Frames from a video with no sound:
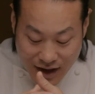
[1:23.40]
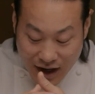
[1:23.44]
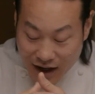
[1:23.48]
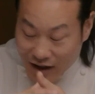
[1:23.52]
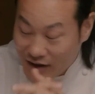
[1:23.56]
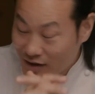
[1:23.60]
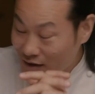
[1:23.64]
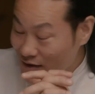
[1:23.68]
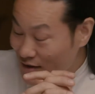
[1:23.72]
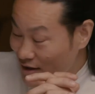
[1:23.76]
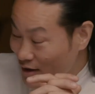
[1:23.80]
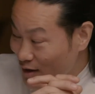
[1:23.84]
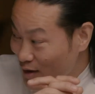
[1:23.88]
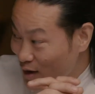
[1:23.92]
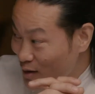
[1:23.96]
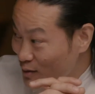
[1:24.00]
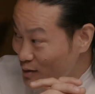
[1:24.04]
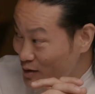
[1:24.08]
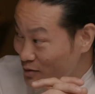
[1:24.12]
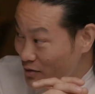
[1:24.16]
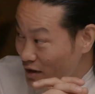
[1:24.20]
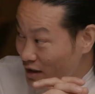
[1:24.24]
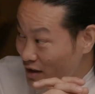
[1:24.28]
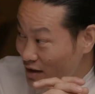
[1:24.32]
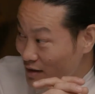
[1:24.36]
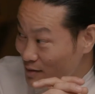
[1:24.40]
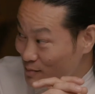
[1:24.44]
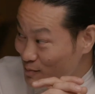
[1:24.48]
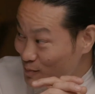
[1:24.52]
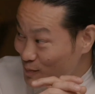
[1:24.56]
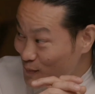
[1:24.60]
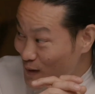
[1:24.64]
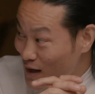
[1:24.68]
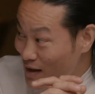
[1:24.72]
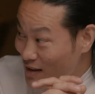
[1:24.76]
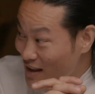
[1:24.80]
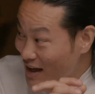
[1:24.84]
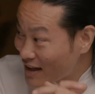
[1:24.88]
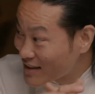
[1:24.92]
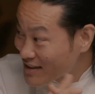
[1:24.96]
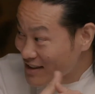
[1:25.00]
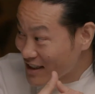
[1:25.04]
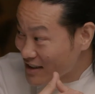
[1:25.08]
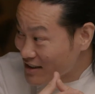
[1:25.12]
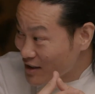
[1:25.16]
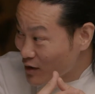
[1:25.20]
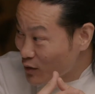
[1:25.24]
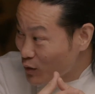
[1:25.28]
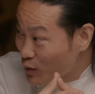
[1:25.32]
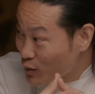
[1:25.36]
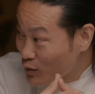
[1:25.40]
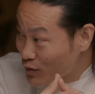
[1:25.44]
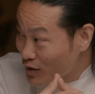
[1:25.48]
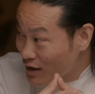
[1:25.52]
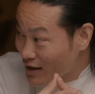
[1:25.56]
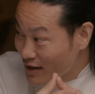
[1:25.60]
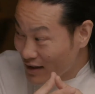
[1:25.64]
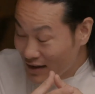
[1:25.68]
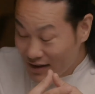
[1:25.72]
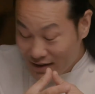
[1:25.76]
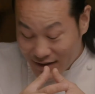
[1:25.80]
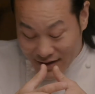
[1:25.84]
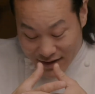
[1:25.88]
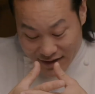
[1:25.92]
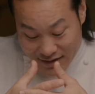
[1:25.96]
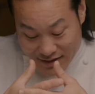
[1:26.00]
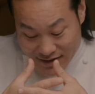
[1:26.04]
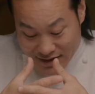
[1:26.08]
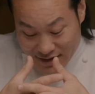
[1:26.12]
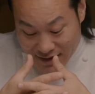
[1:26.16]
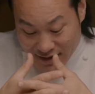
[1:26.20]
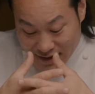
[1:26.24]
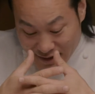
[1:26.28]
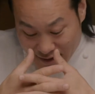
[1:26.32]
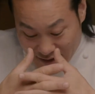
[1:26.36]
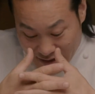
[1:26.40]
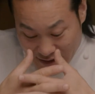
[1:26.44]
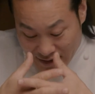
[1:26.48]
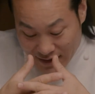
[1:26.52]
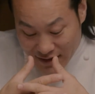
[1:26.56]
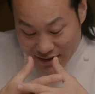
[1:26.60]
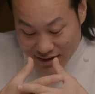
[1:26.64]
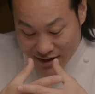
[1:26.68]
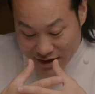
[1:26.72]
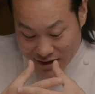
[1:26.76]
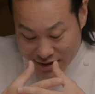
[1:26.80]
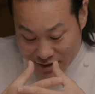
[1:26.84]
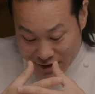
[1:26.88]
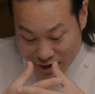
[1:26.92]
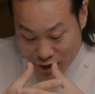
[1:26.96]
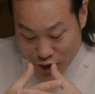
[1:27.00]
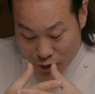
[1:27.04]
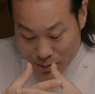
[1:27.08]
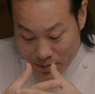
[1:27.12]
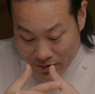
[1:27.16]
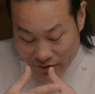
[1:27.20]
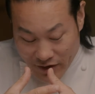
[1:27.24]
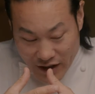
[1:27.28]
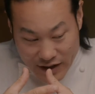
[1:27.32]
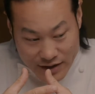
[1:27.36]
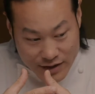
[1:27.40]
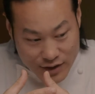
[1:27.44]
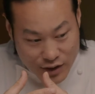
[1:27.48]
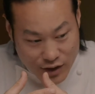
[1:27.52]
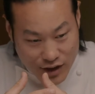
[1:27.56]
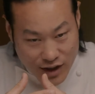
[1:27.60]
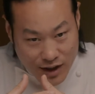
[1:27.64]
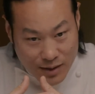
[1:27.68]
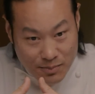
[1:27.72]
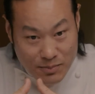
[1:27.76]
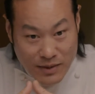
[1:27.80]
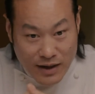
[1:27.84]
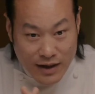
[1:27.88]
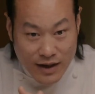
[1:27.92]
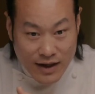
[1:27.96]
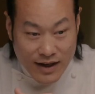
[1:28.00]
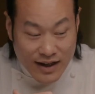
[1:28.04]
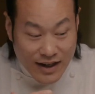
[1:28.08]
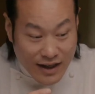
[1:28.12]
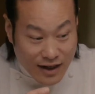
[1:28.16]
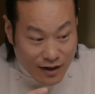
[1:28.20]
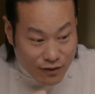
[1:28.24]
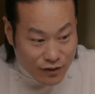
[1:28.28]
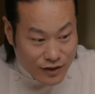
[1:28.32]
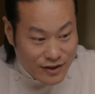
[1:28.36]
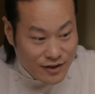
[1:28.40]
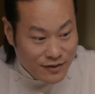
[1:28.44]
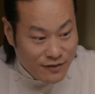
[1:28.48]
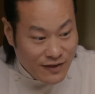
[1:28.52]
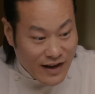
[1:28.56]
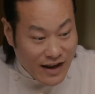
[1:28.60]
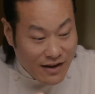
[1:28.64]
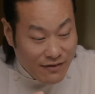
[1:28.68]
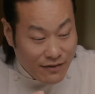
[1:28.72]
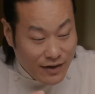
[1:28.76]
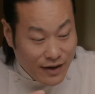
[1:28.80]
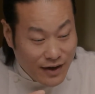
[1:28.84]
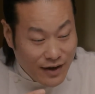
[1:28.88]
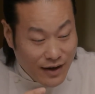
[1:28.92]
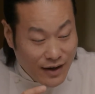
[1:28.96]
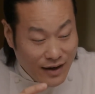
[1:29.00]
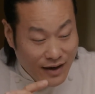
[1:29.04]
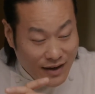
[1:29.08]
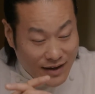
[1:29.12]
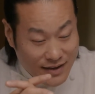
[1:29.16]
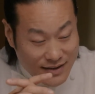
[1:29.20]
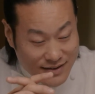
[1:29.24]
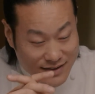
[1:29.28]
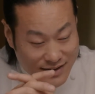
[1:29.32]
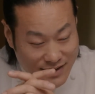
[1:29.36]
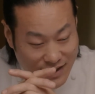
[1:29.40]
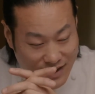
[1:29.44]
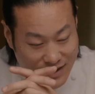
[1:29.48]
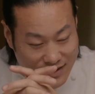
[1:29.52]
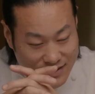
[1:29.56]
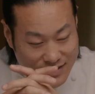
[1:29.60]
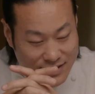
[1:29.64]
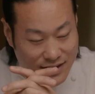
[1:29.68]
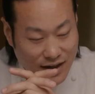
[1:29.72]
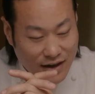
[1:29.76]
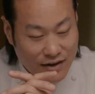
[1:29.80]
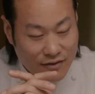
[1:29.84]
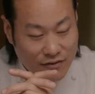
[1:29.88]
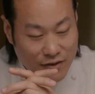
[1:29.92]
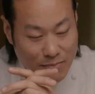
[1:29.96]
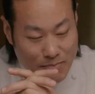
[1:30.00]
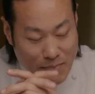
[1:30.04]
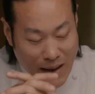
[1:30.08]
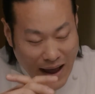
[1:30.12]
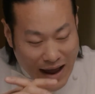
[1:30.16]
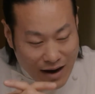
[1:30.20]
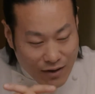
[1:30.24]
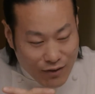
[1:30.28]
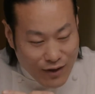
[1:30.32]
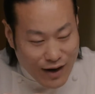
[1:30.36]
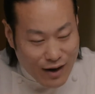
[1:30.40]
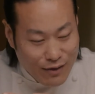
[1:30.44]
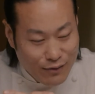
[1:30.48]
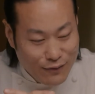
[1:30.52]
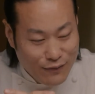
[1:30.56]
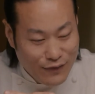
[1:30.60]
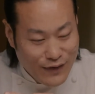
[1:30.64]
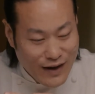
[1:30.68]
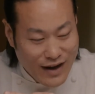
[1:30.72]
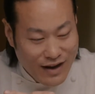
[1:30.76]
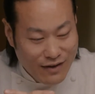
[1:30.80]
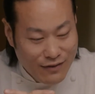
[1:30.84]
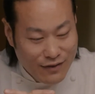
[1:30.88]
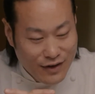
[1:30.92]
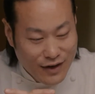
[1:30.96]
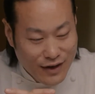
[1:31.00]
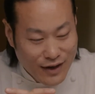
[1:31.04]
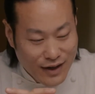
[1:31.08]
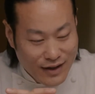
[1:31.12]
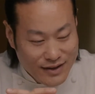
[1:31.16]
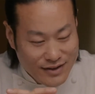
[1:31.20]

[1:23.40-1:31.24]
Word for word: I couldn't tell that was vegan, and that says it all, really. It's a delicious scoop of ice cream. Licorice flavour is kind of a background flavour.